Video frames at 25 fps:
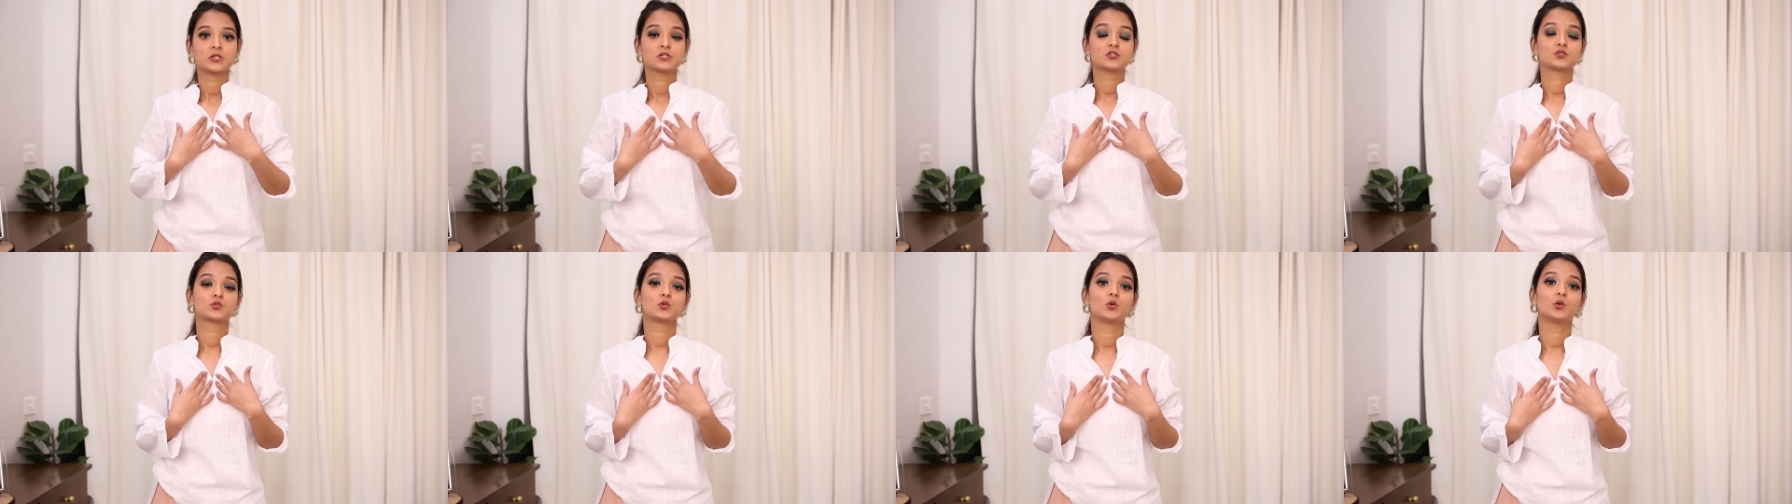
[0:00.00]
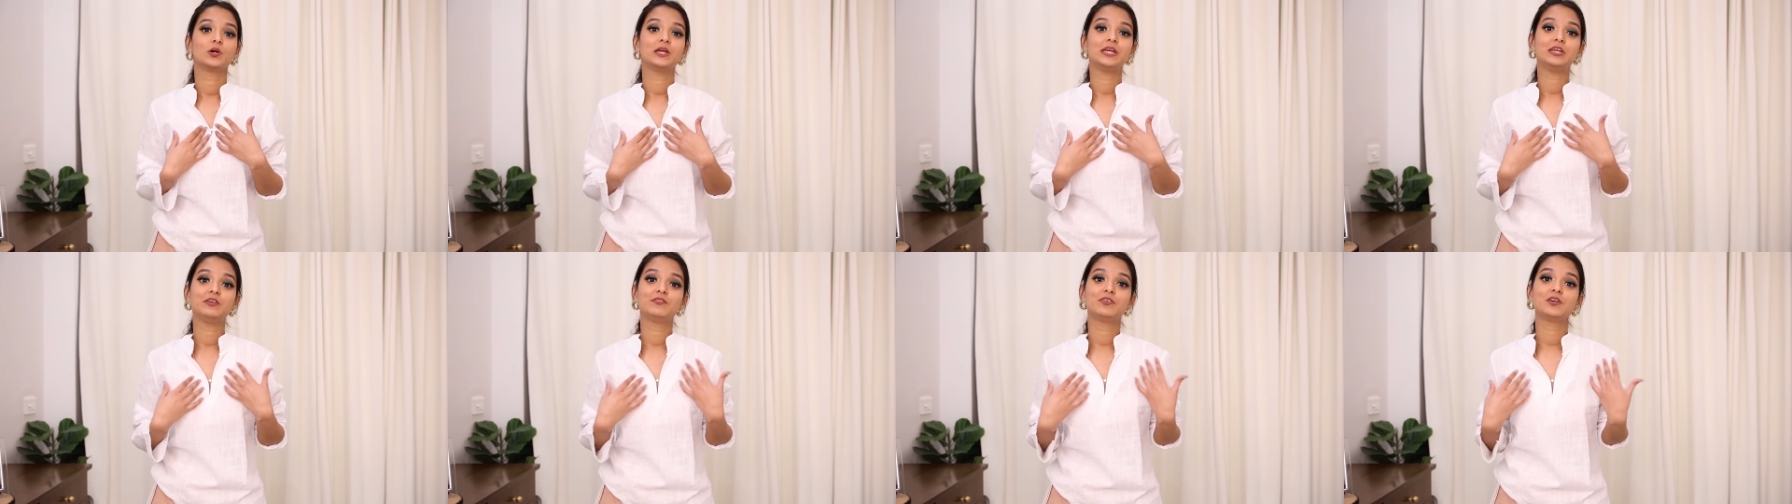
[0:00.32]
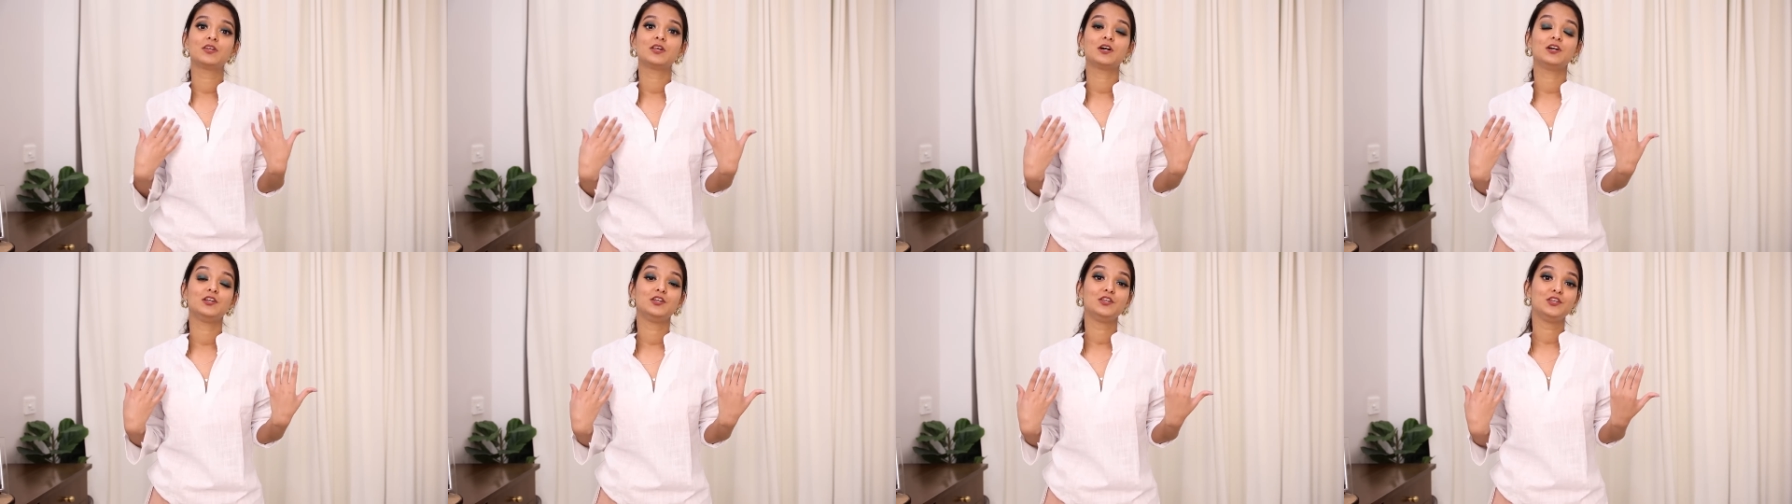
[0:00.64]
so
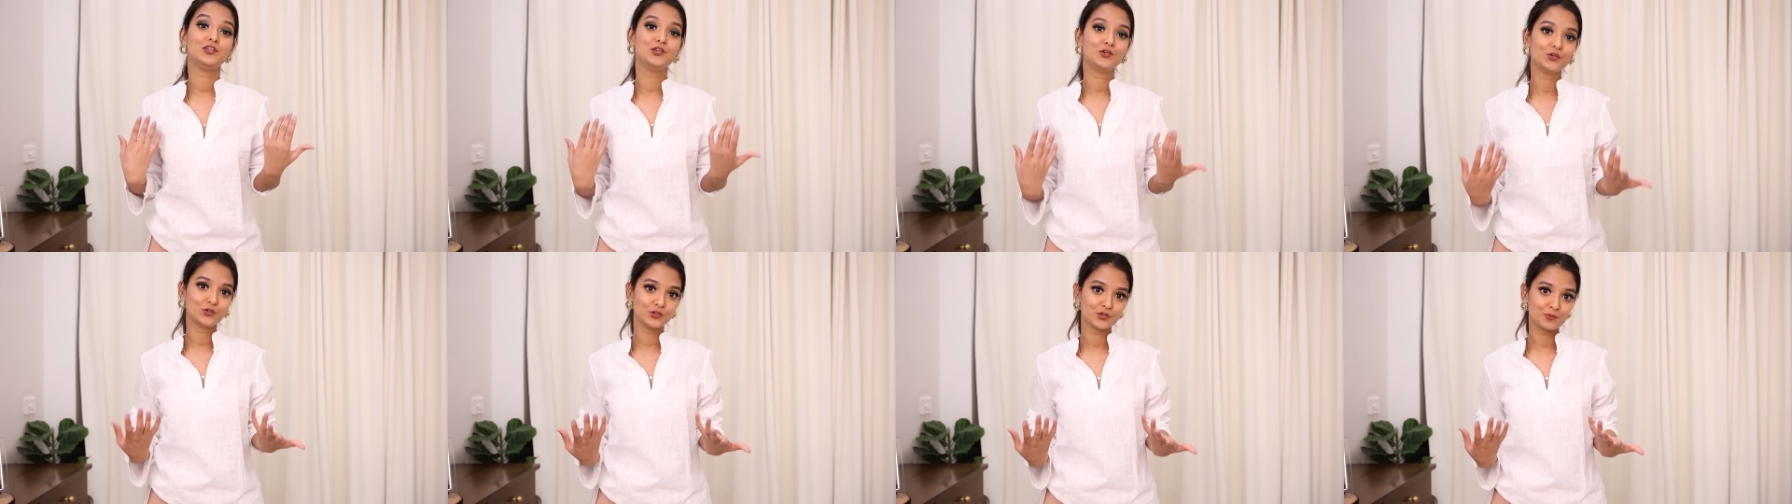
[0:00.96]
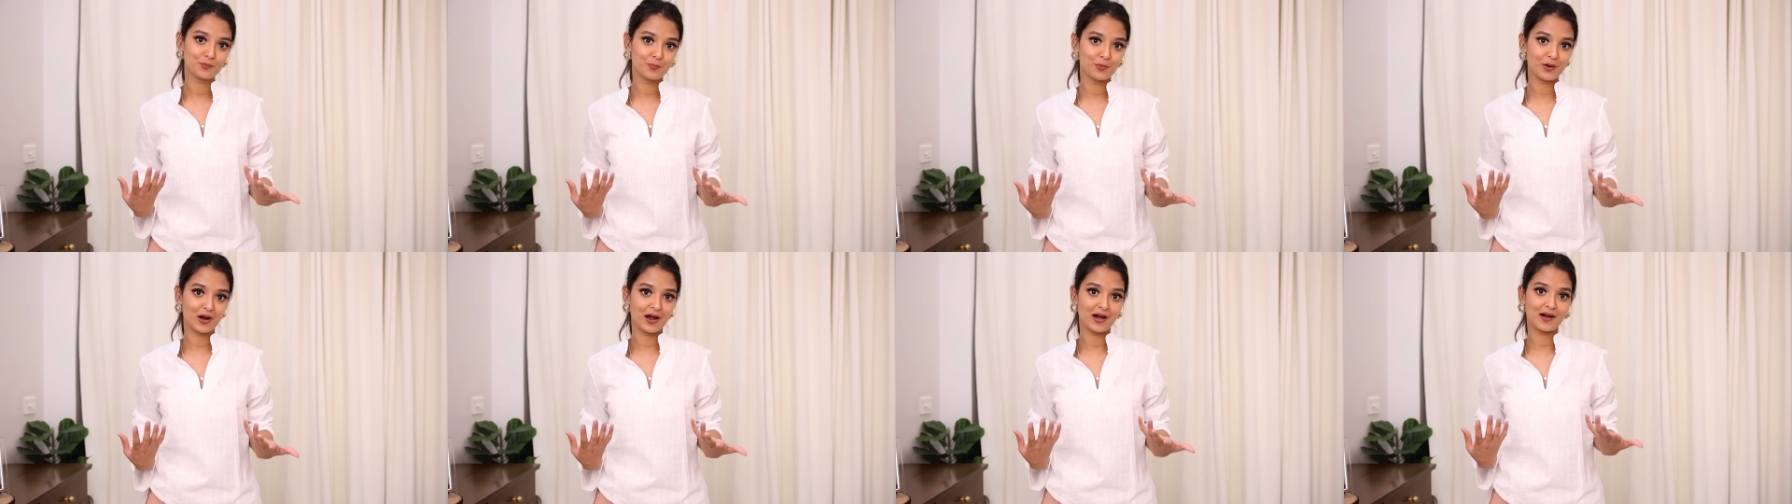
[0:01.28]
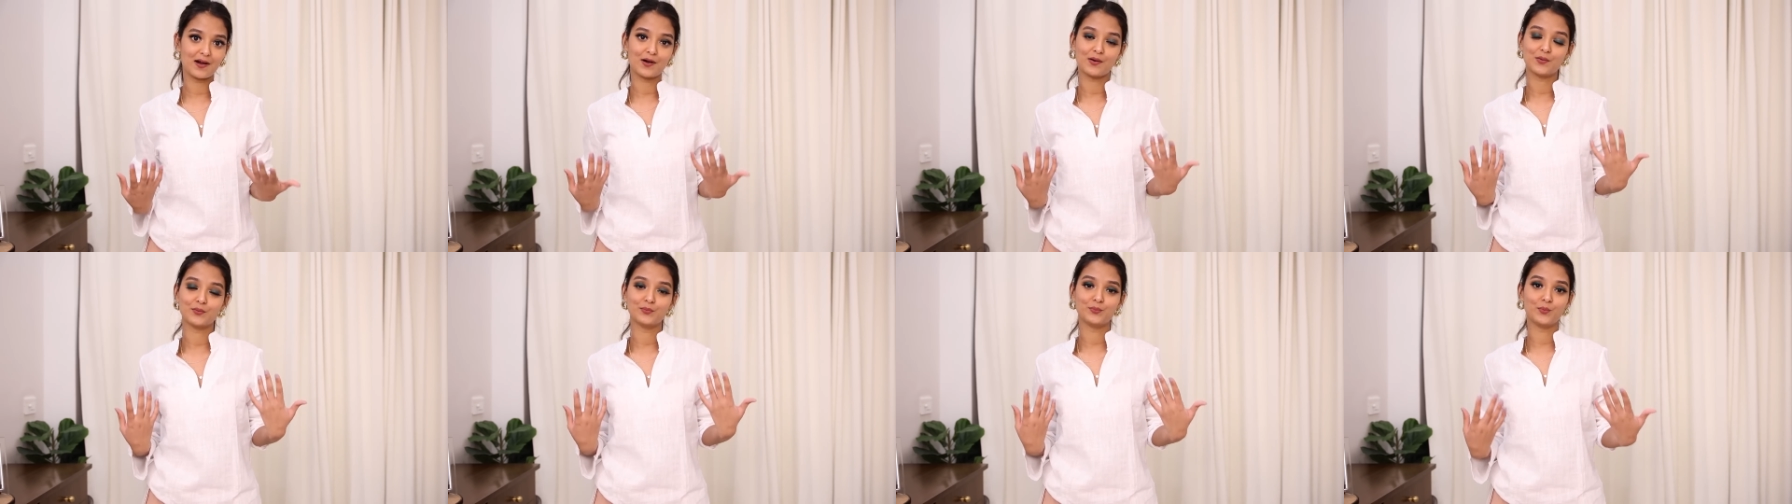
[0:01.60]
even a nude
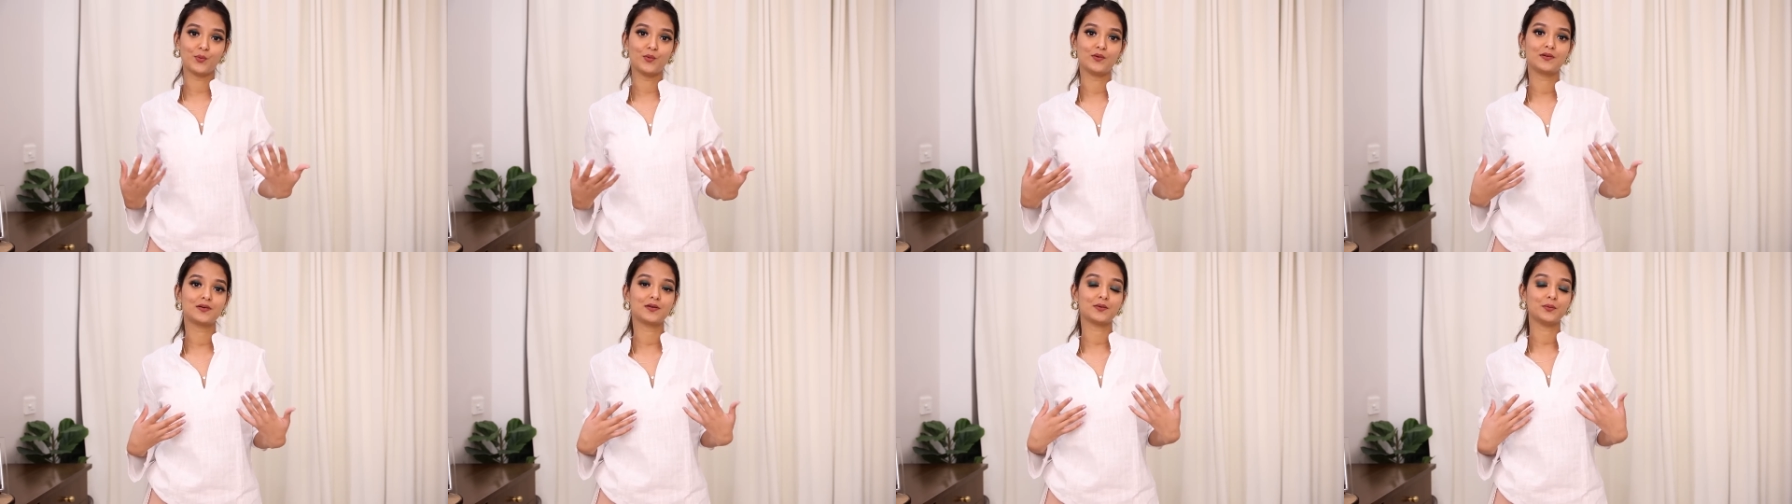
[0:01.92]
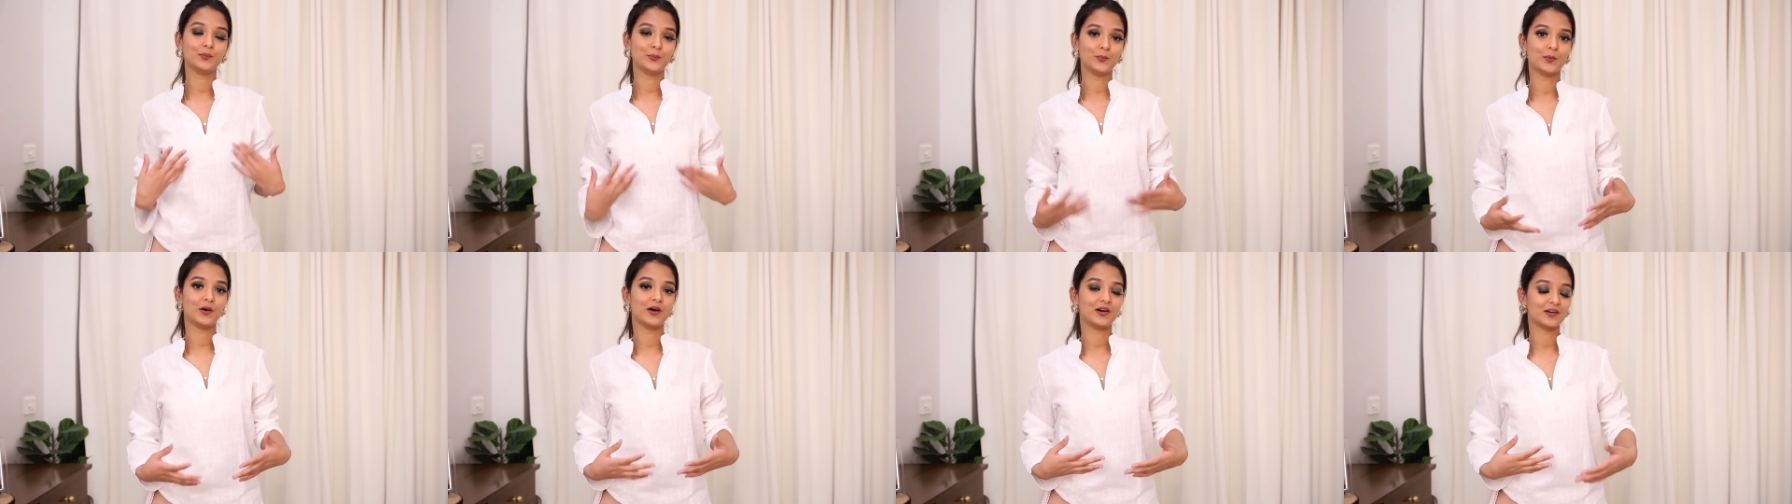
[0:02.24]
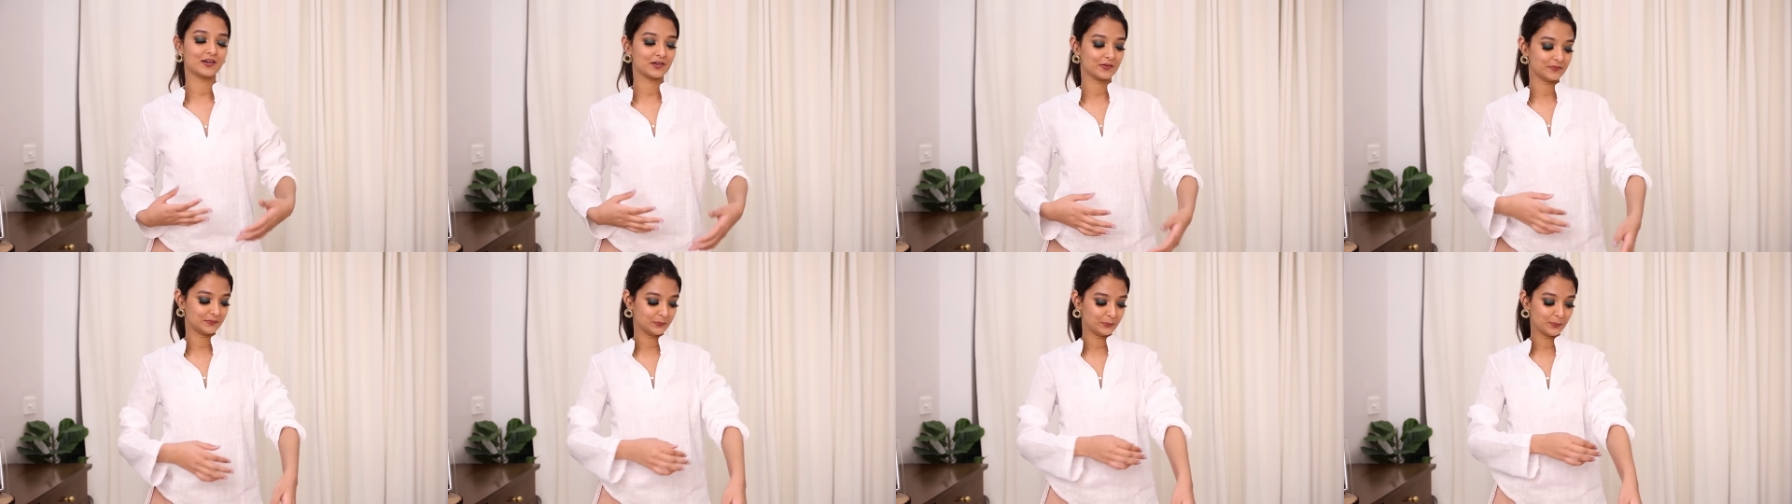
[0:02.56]
bra won't
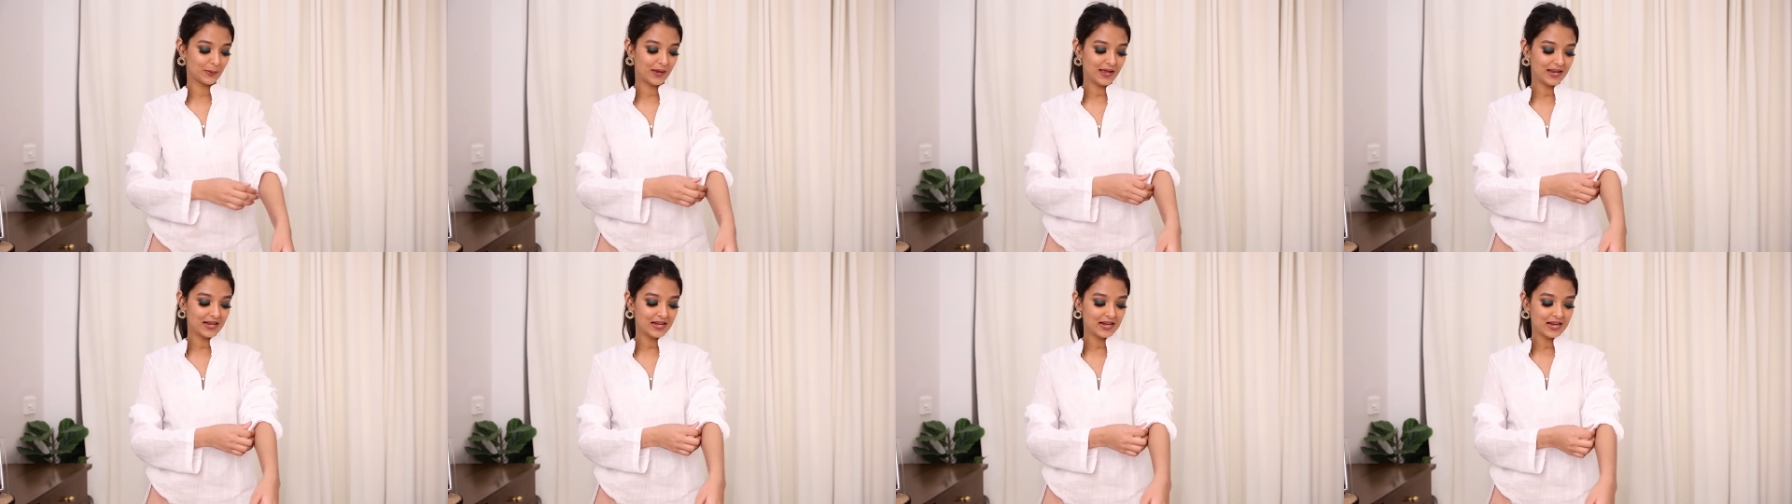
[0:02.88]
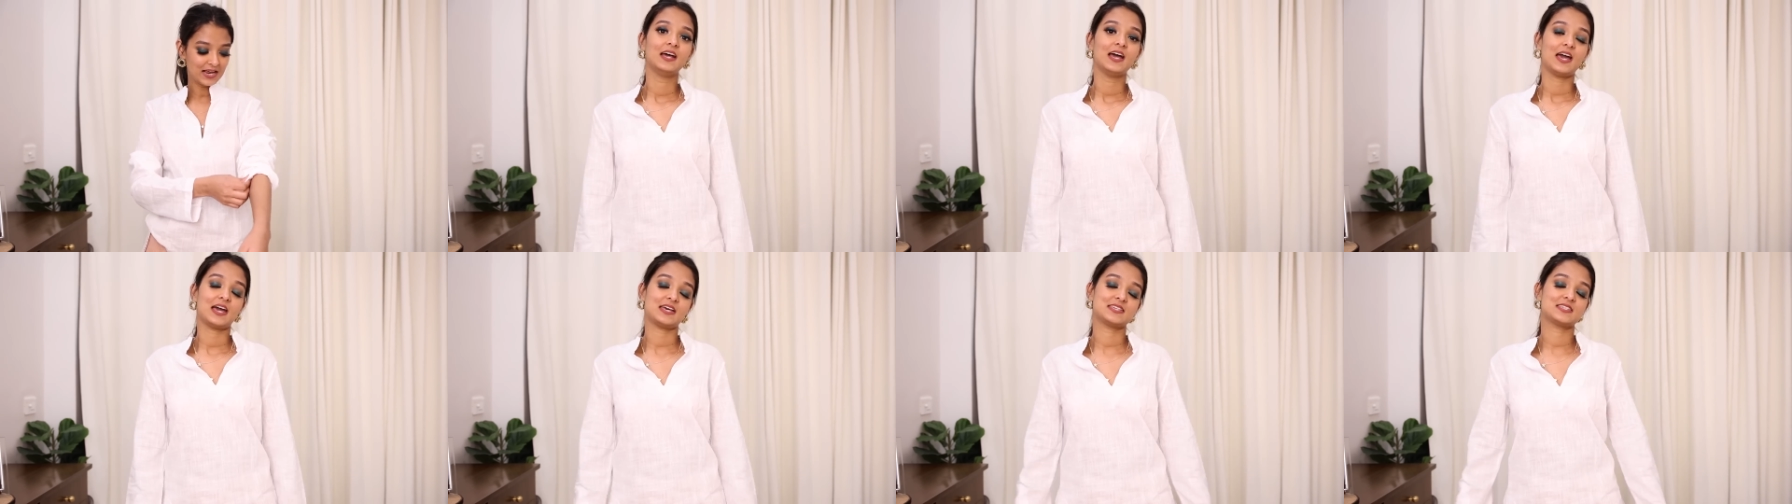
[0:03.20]
work well.